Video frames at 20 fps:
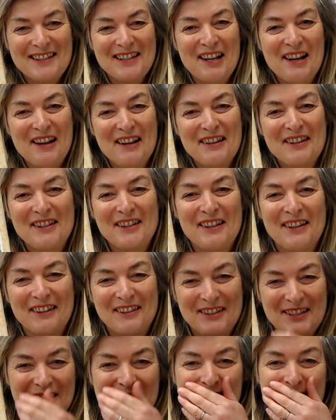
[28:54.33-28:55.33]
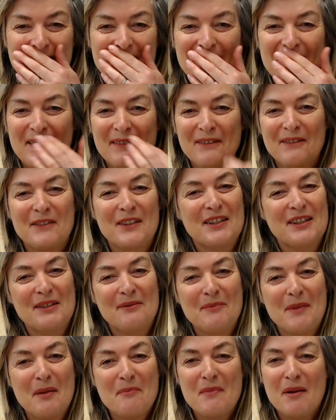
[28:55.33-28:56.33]
So
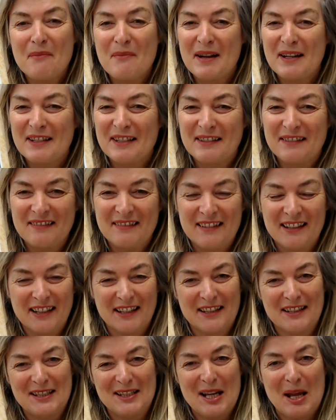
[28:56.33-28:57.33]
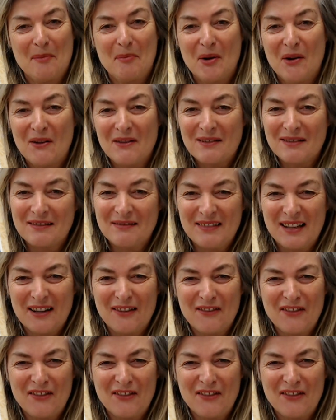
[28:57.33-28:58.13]
my mum had like a tabard out,